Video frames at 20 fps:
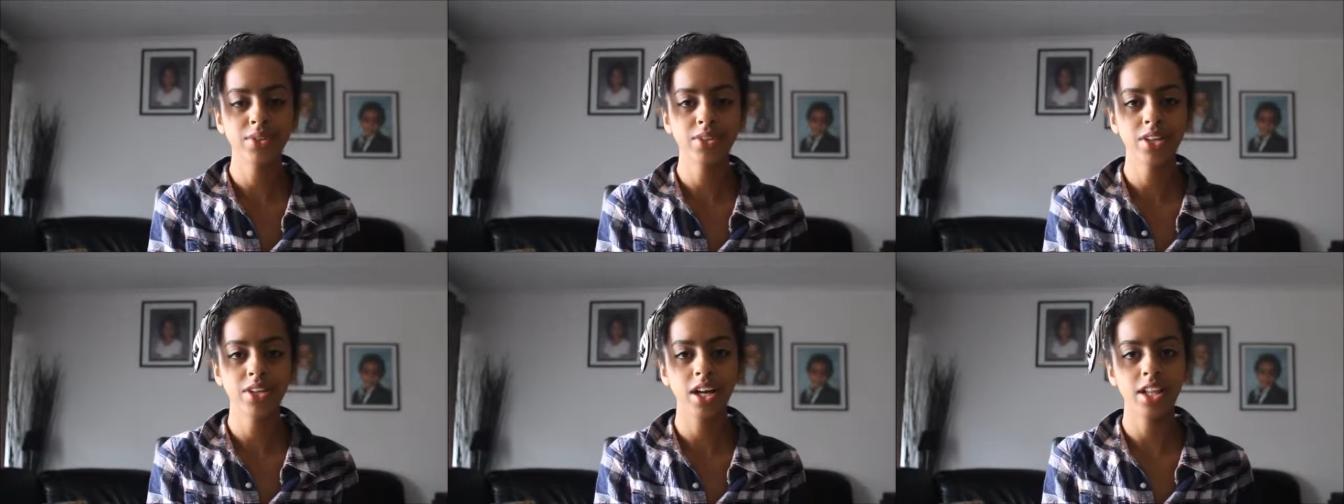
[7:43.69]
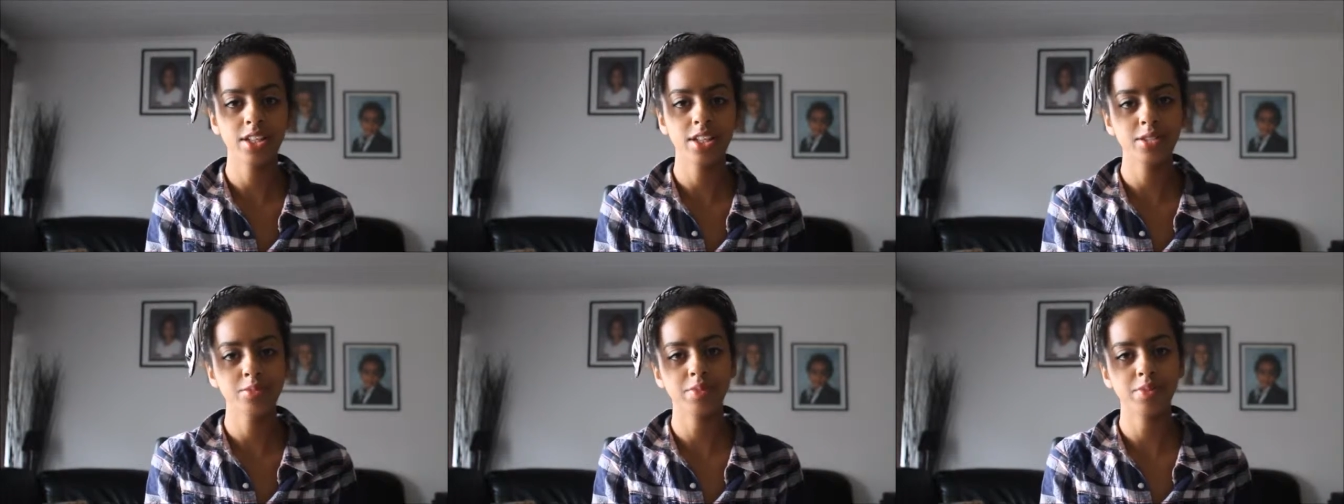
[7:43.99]

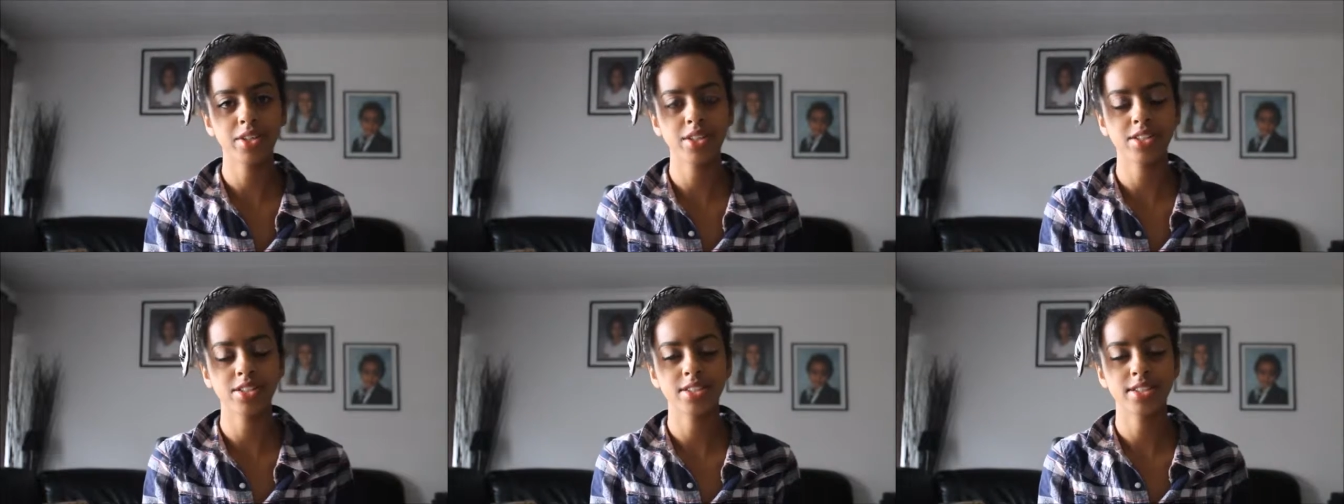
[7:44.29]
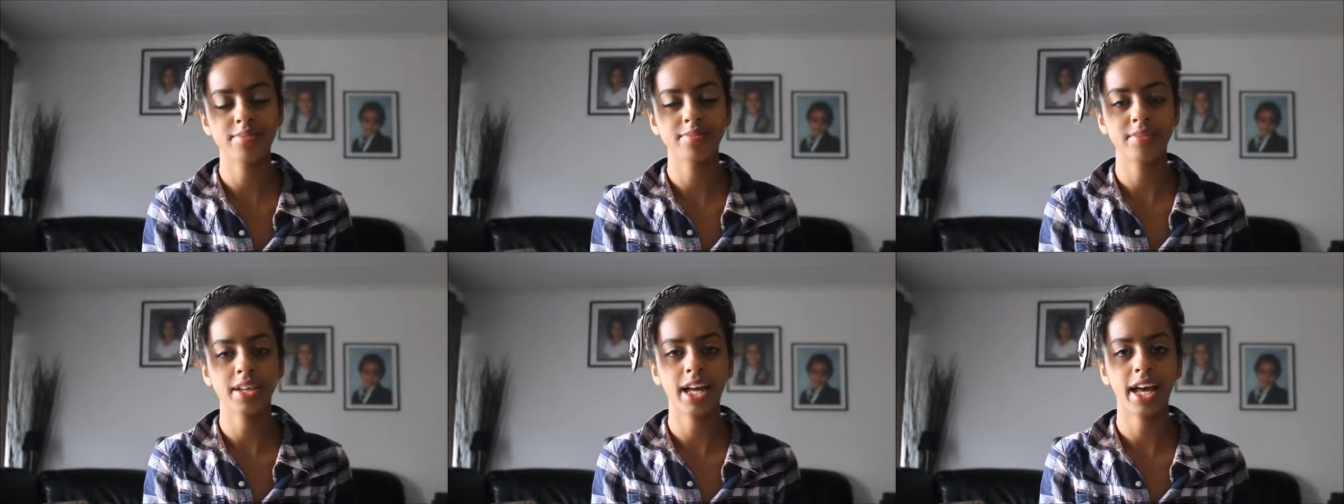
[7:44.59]
college because
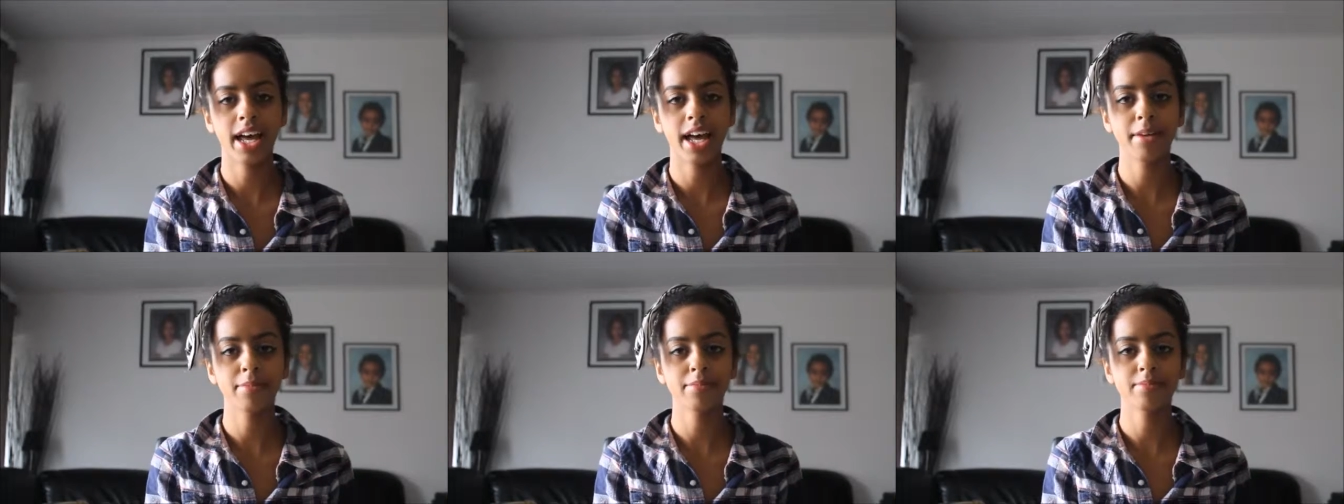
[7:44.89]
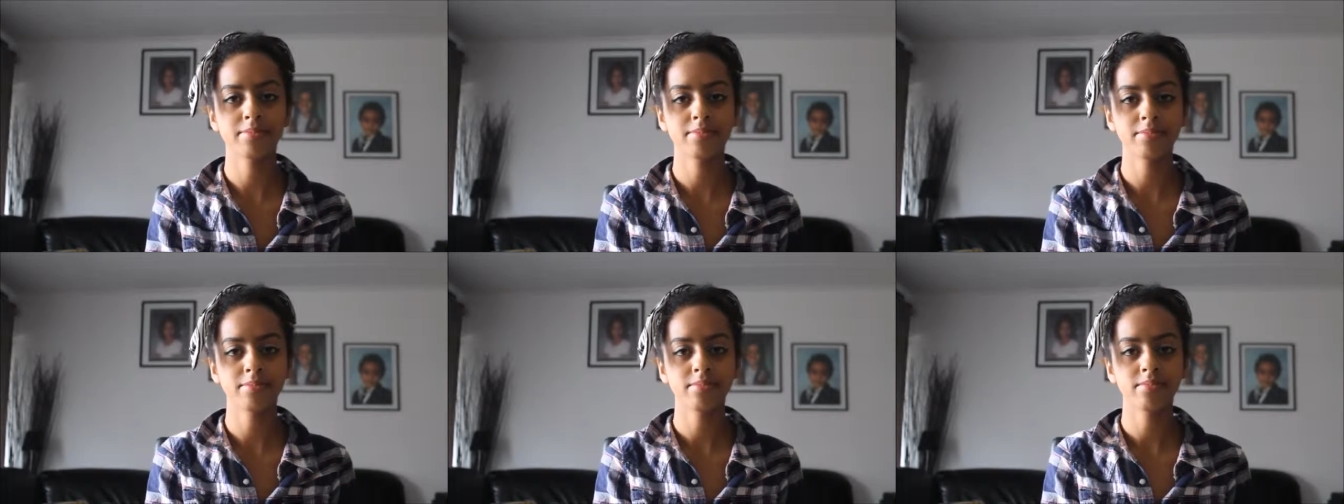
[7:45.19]

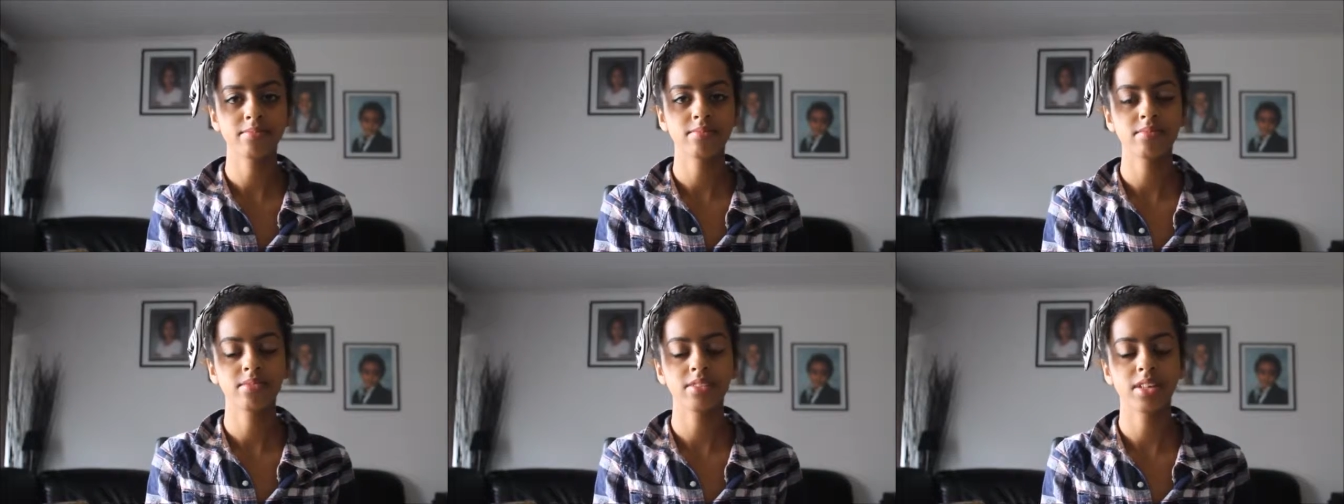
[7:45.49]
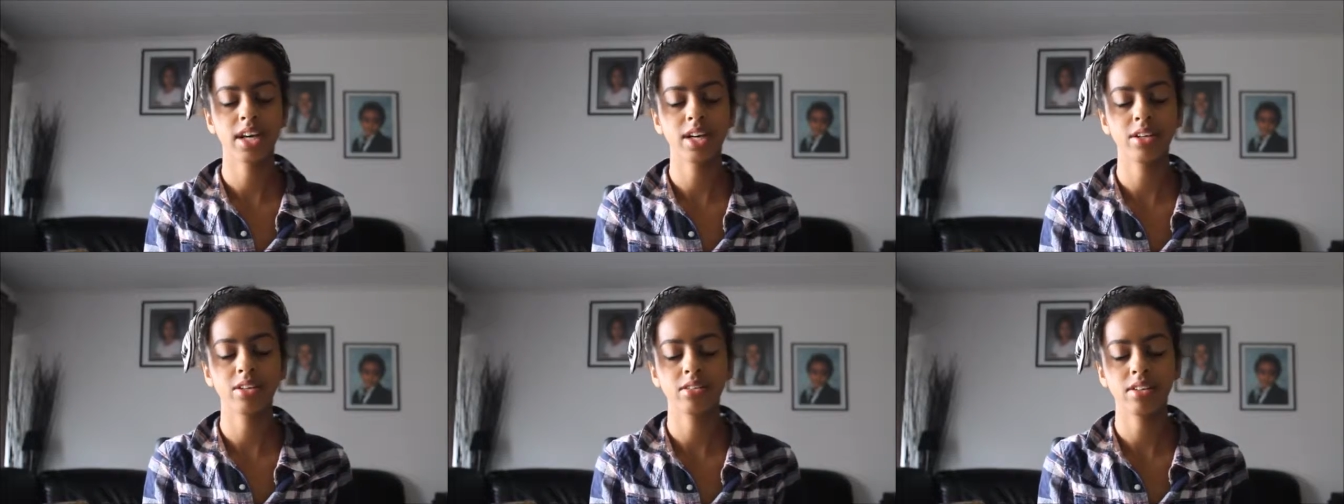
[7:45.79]
I'm,
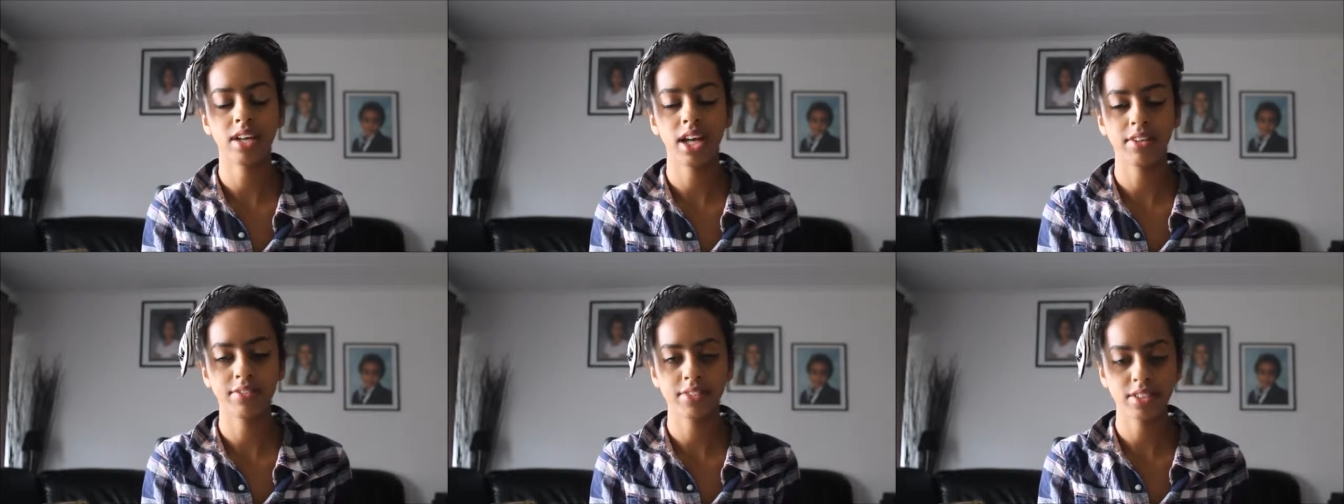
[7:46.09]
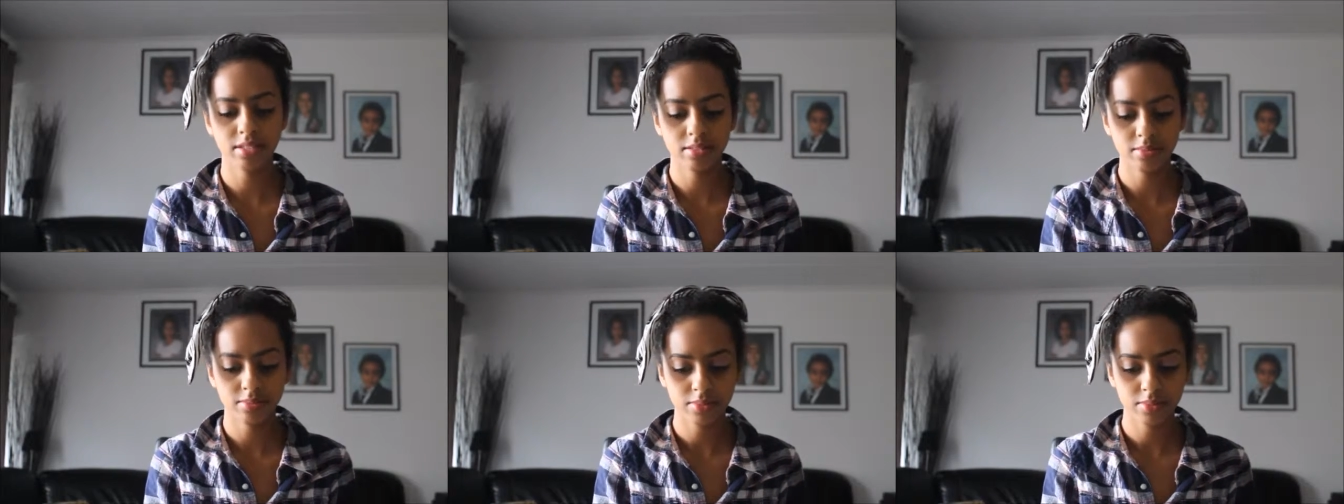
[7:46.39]
I don't, haven't